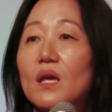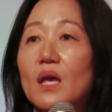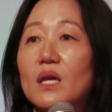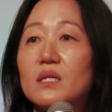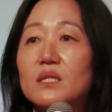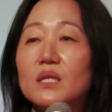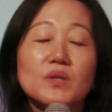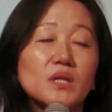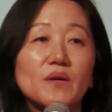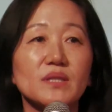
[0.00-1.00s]
And he
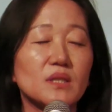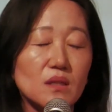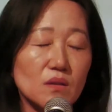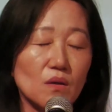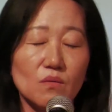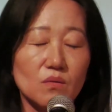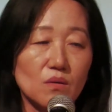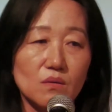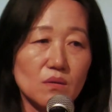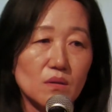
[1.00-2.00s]
would always say,
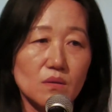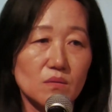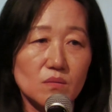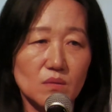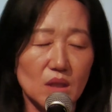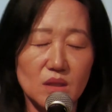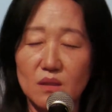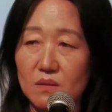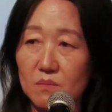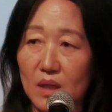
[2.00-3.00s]
no, it
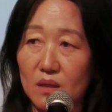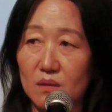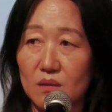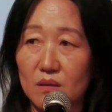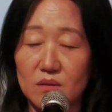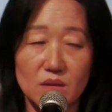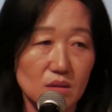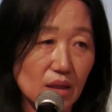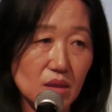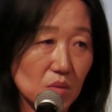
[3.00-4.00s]
doesn't matter.
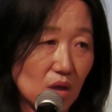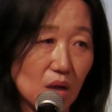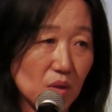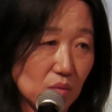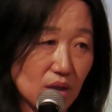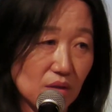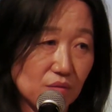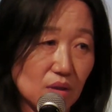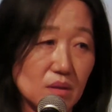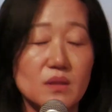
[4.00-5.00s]
Just let them call me
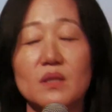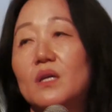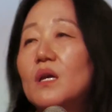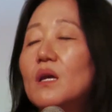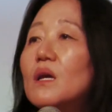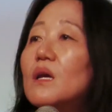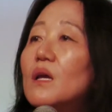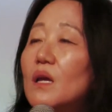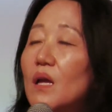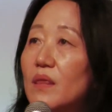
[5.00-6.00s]
whatever.
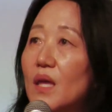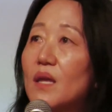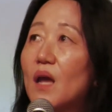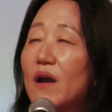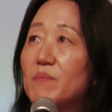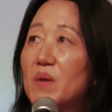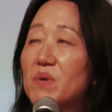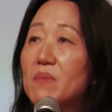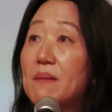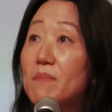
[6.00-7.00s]
And then I
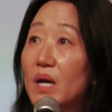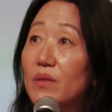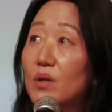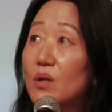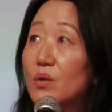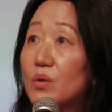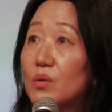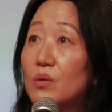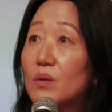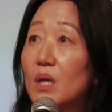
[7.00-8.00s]
remember my mother,
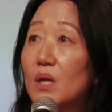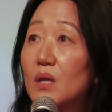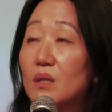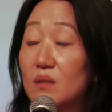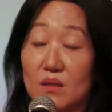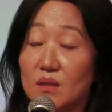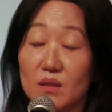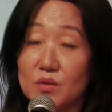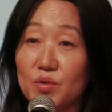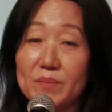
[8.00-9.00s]
who,
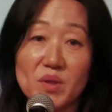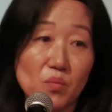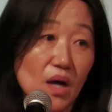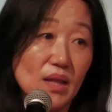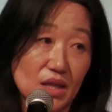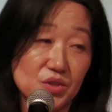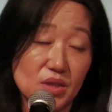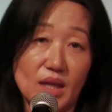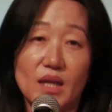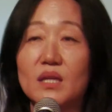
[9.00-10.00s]
incredibly well
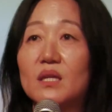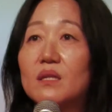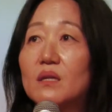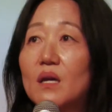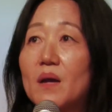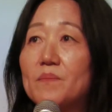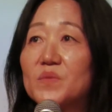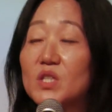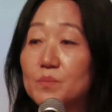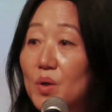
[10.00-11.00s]
educated,
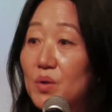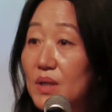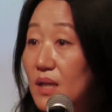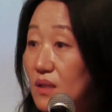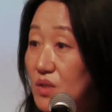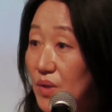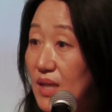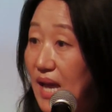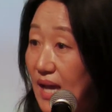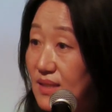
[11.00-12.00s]
she spoke English with
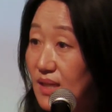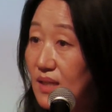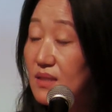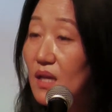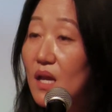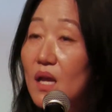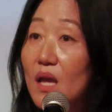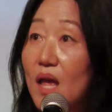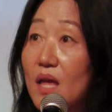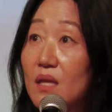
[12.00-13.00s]
an accent,
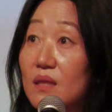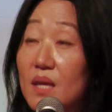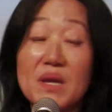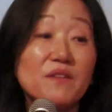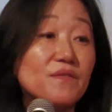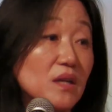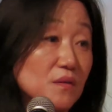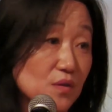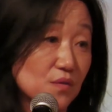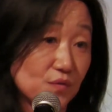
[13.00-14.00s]
and they made fun
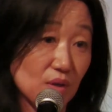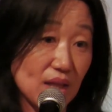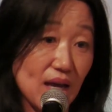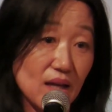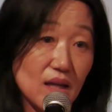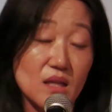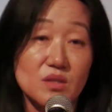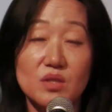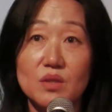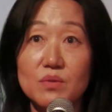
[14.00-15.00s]
of her for that.
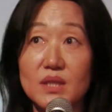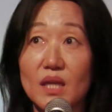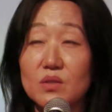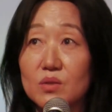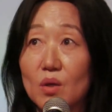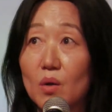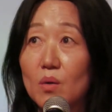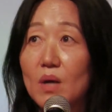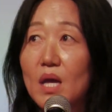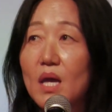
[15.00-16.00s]
And she would get
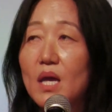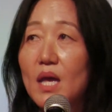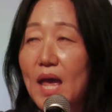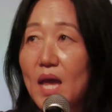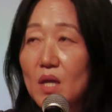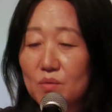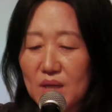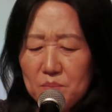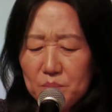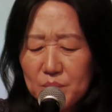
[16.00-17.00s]
so
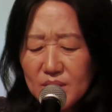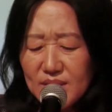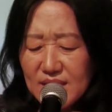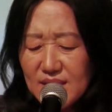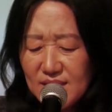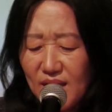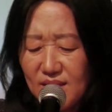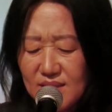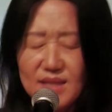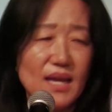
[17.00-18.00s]
angry and build it
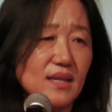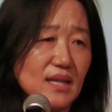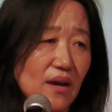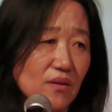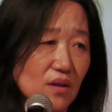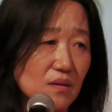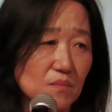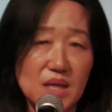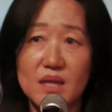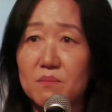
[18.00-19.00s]
inside and then take it out
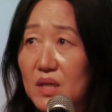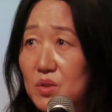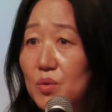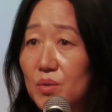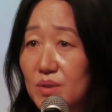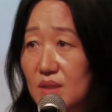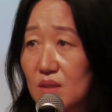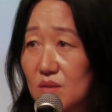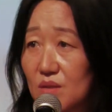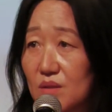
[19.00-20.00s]
on me and my 2 older
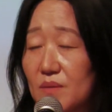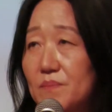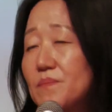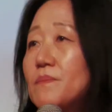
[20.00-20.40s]
sisters.